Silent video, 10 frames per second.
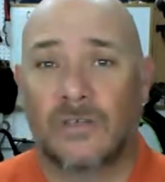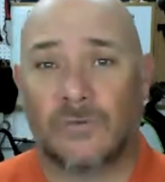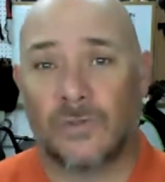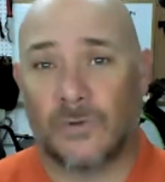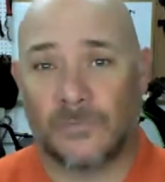
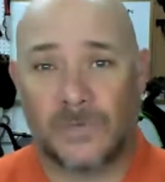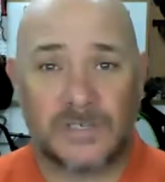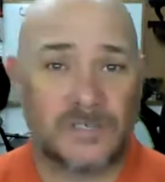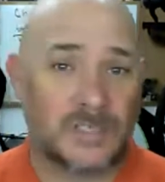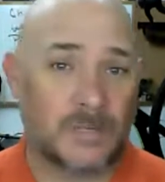grow their
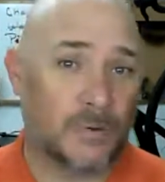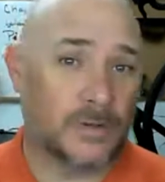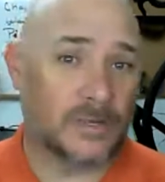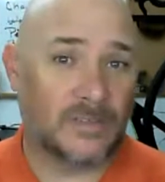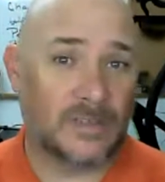efficiency,
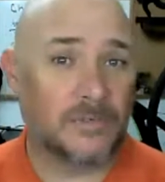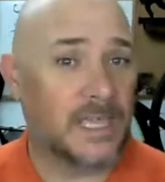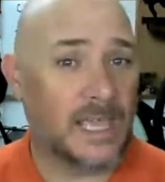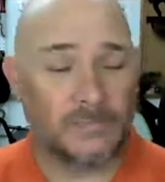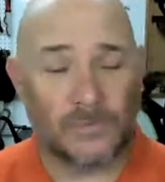
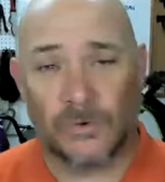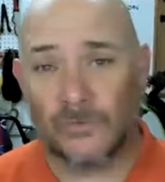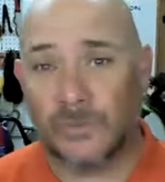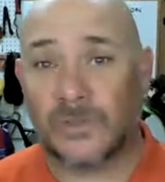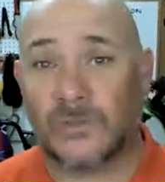productivity, and of
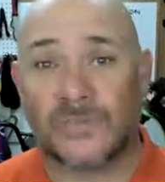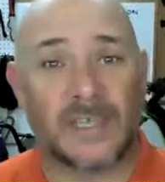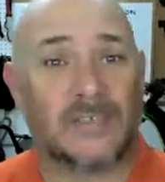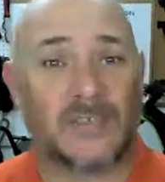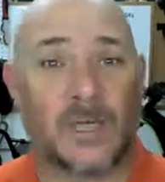course, with those
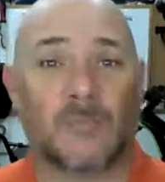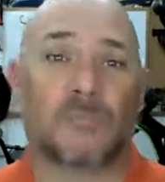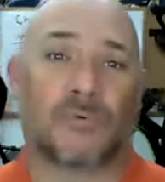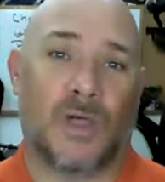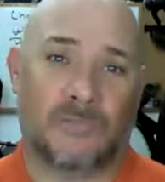things comes
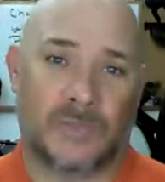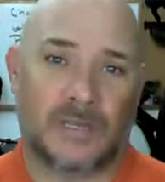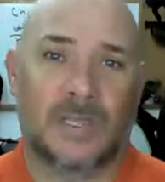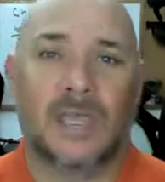profit.